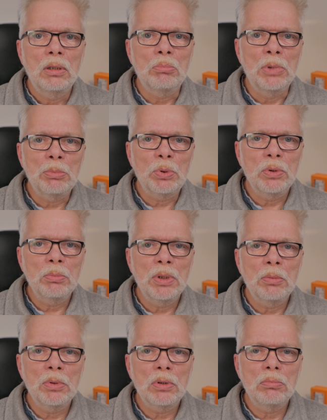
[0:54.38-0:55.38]
memory
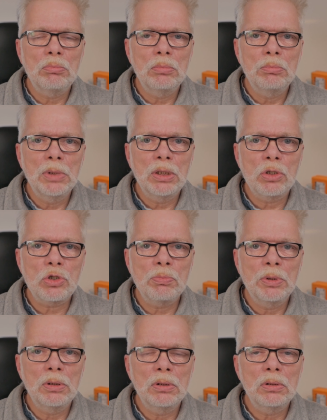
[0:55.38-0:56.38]

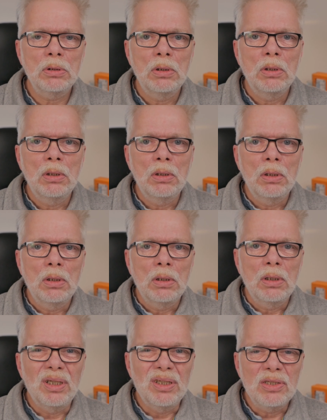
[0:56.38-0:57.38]
management
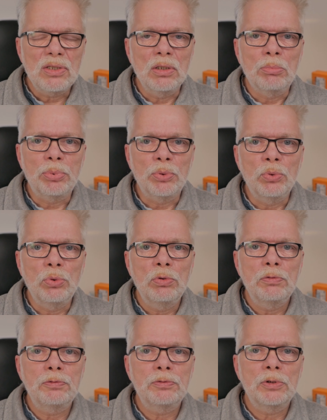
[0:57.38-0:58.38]
is
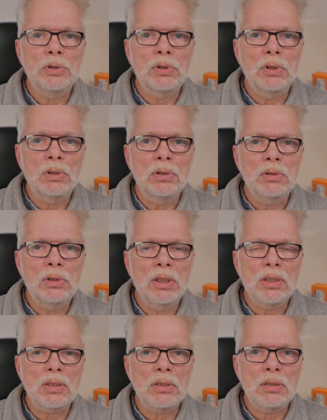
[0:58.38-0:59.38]
improved. It
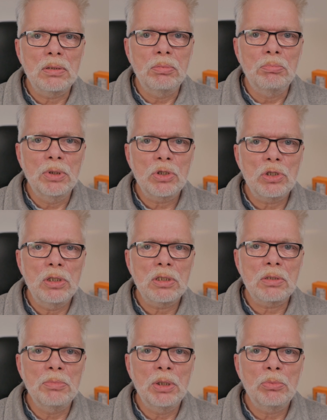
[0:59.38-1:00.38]
takes much
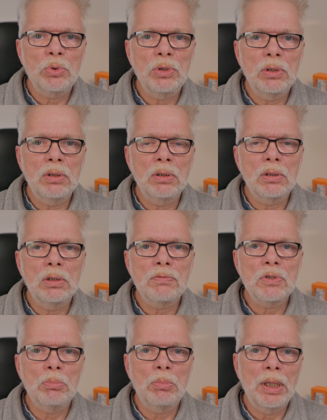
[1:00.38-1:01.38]
less memory and
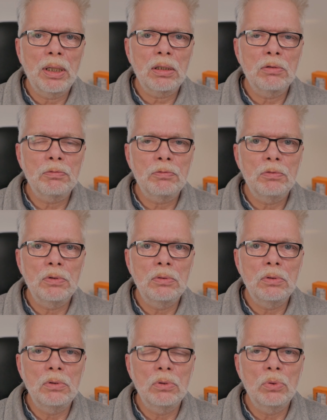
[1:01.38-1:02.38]
gives it back if
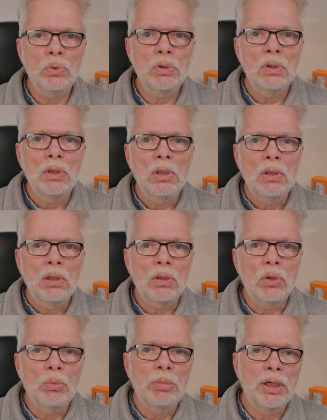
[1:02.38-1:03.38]
you
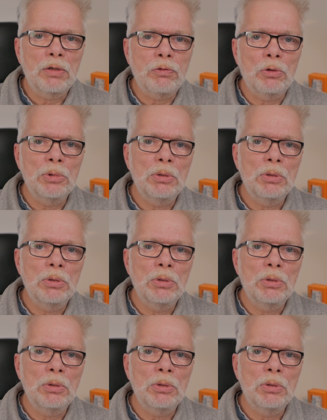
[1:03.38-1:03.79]
go back from